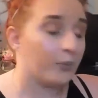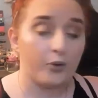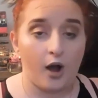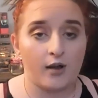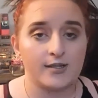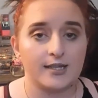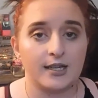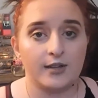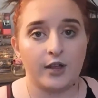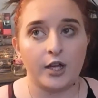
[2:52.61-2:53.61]

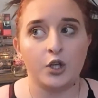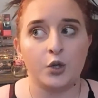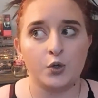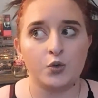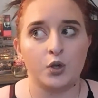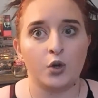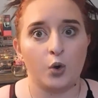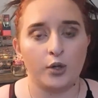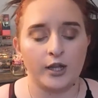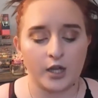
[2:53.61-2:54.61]
bronzy, like neutral
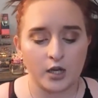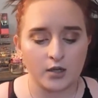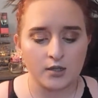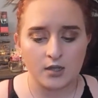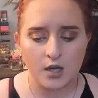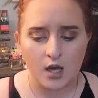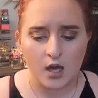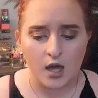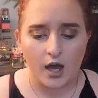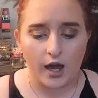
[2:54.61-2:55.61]
golden looks.
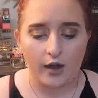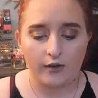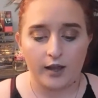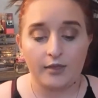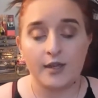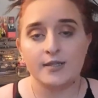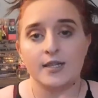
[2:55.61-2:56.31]
Alright, this